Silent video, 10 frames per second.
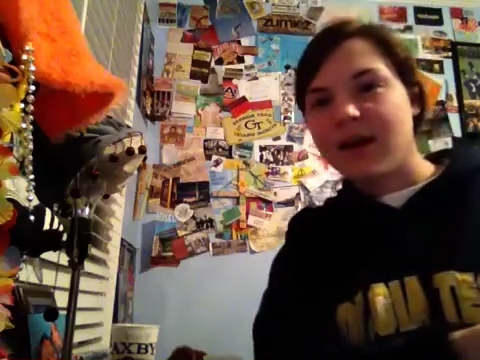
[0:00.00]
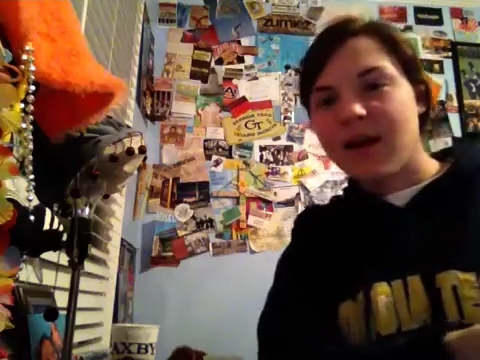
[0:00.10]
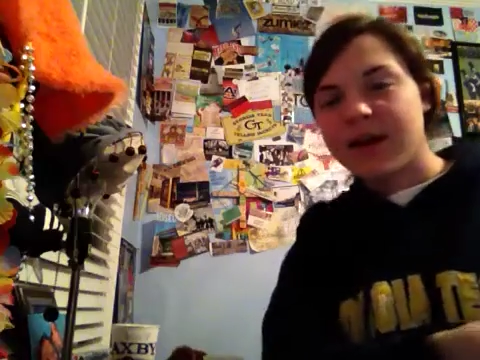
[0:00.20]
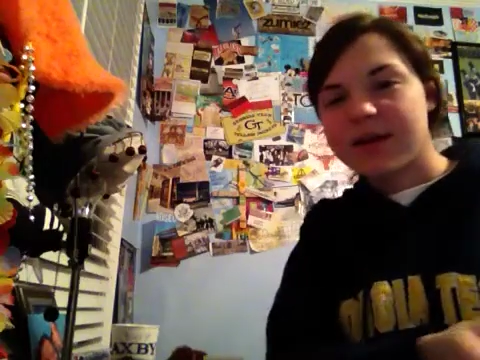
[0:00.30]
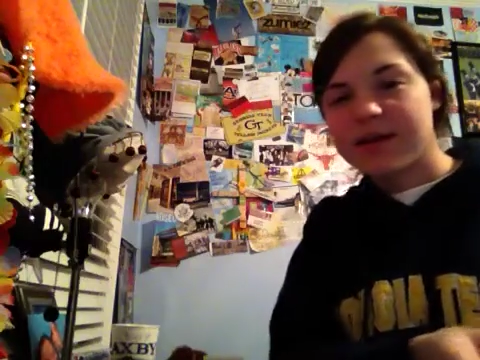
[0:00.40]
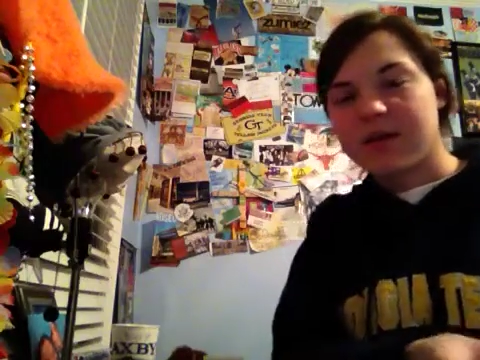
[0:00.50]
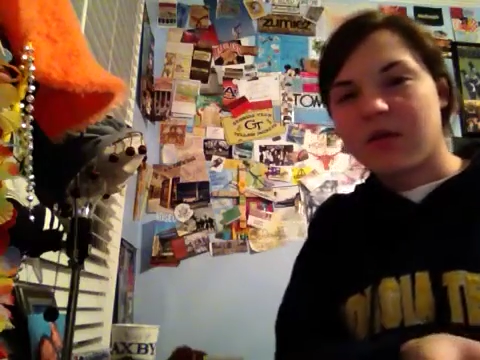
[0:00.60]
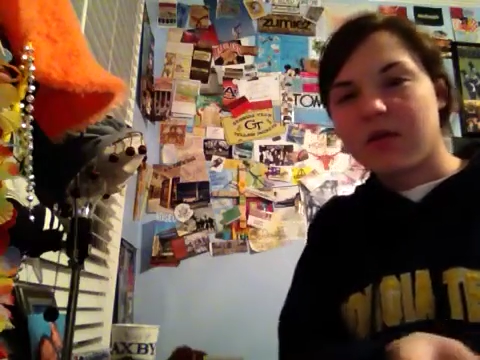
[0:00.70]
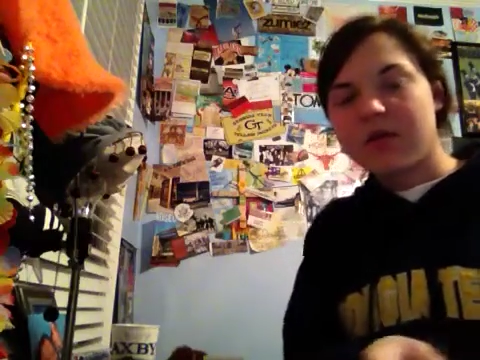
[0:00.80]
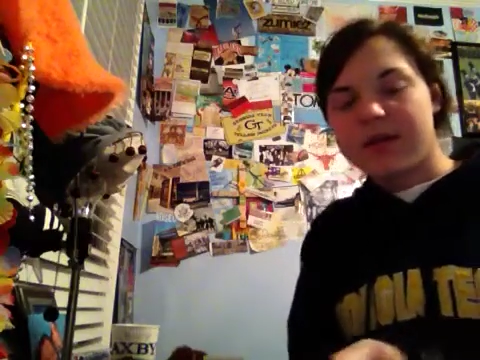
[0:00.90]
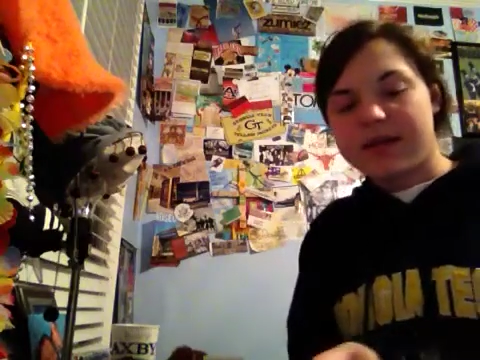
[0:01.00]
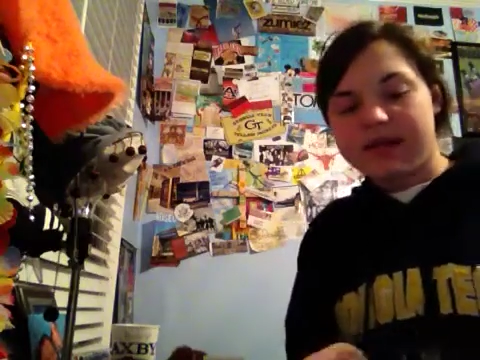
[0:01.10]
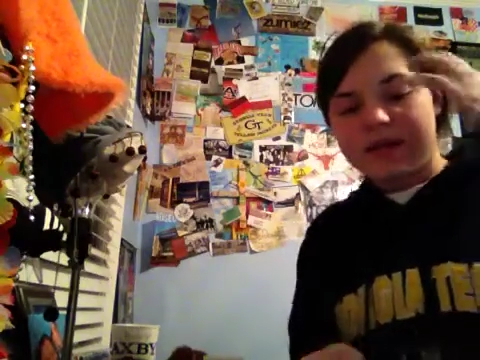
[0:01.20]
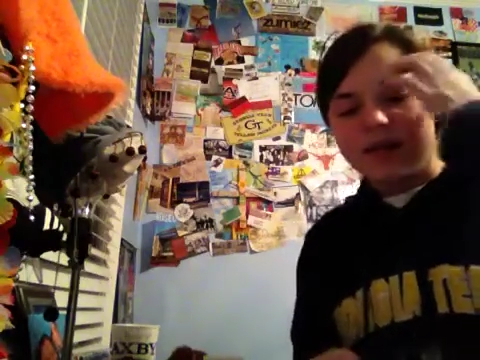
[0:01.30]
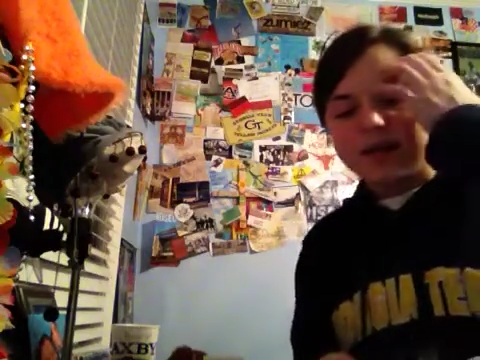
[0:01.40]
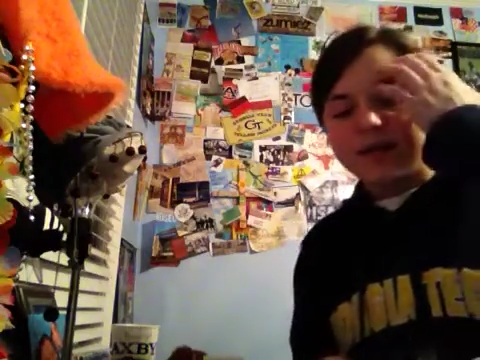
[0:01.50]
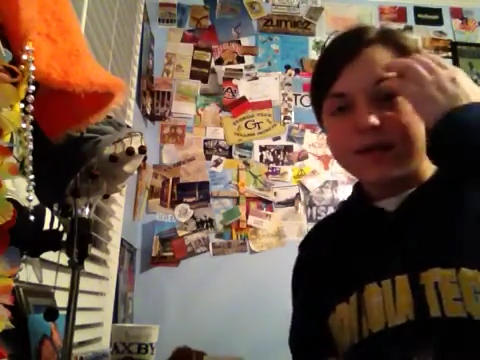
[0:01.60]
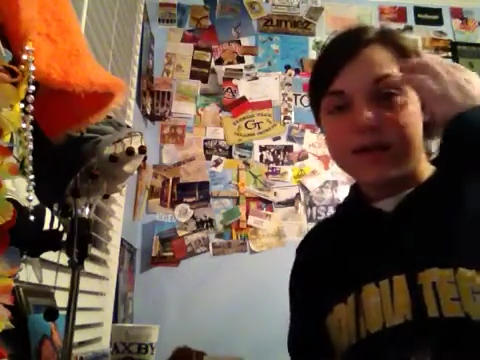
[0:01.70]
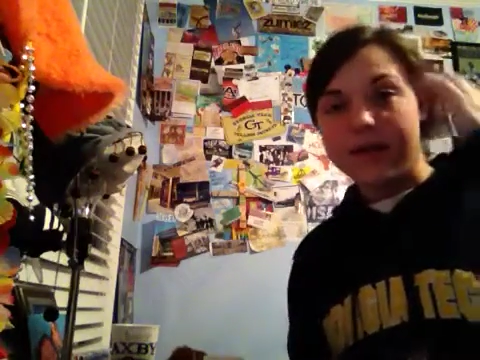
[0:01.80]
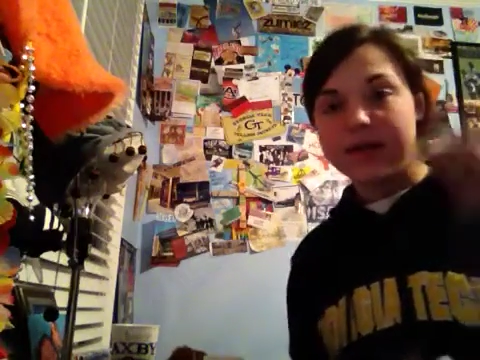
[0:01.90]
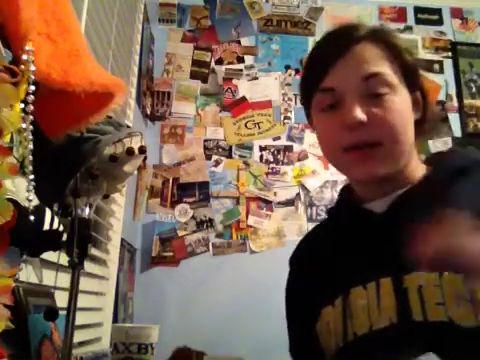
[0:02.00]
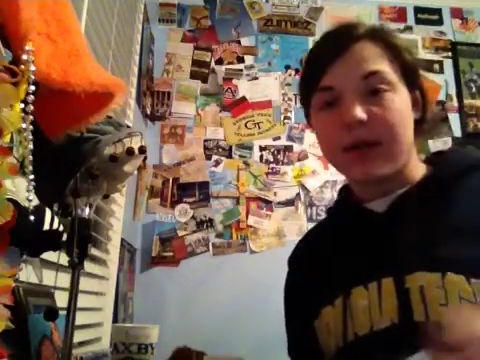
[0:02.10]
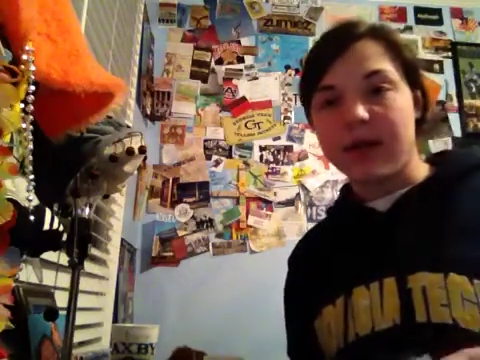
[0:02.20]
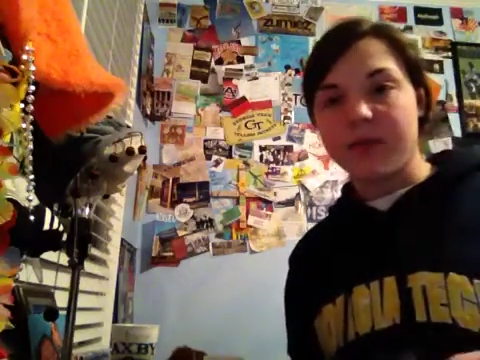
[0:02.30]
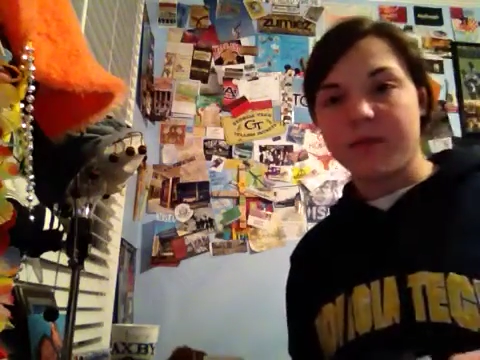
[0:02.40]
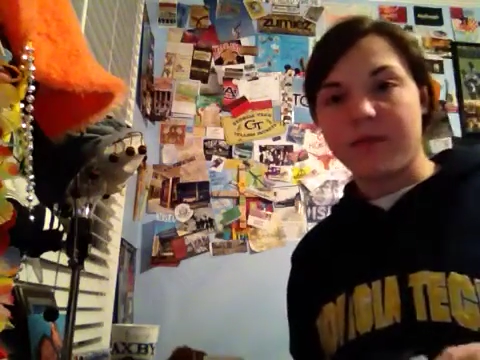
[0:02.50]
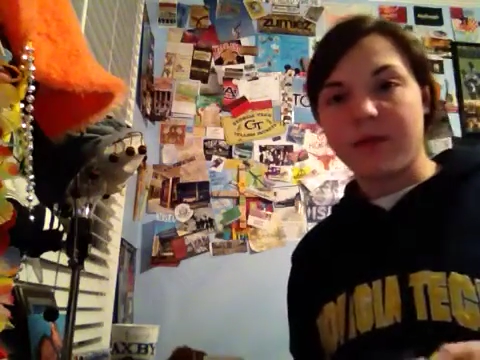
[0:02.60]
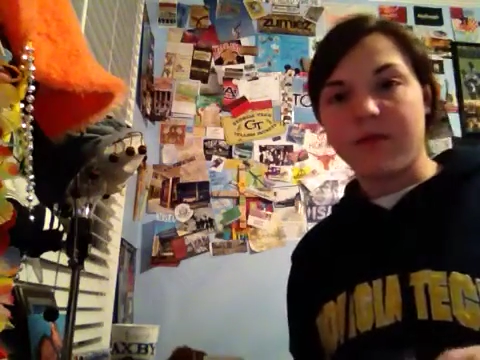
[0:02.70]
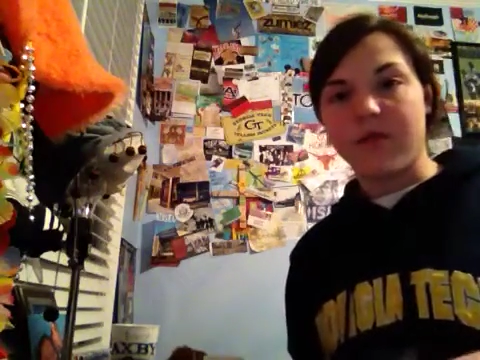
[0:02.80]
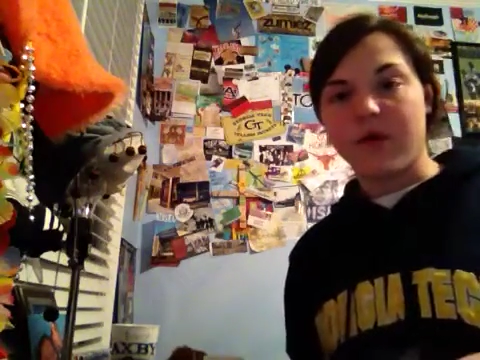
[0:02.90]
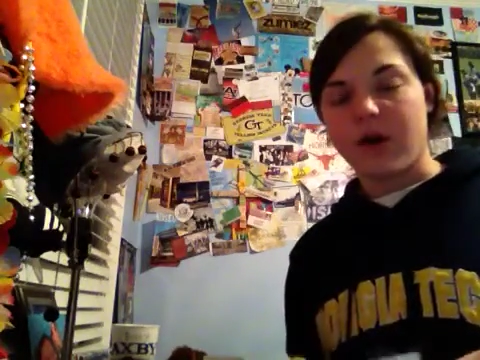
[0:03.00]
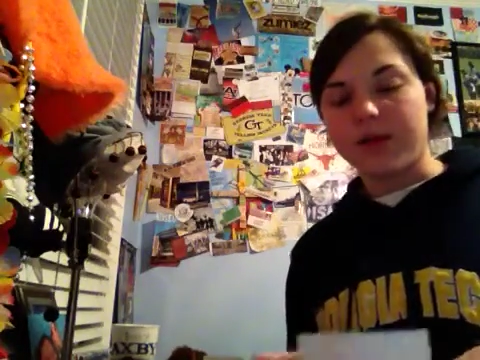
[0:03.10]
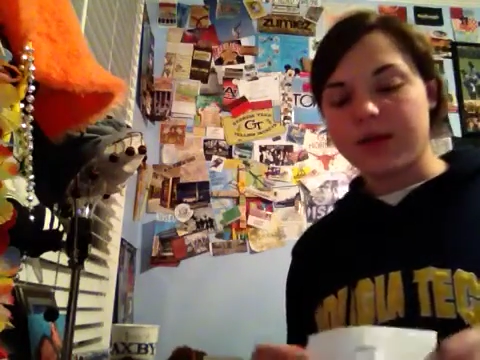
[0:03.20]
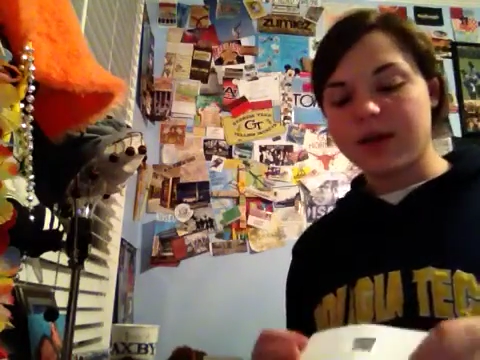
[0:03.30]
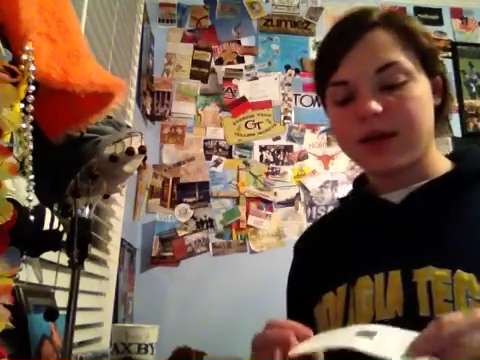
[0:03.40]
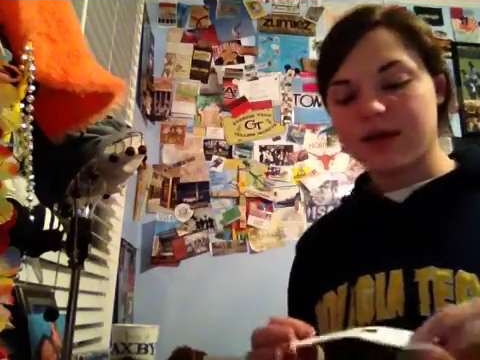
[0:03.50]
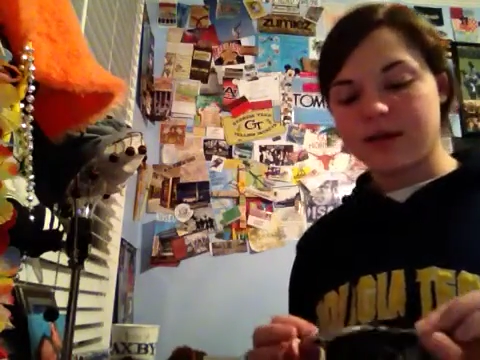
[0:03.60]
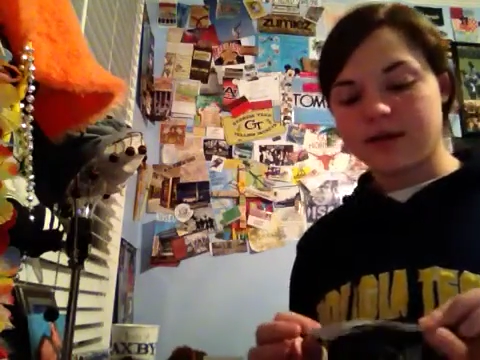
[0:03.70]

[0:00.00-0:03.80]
Hi, this is Nicole, and this is the physics lab for optics.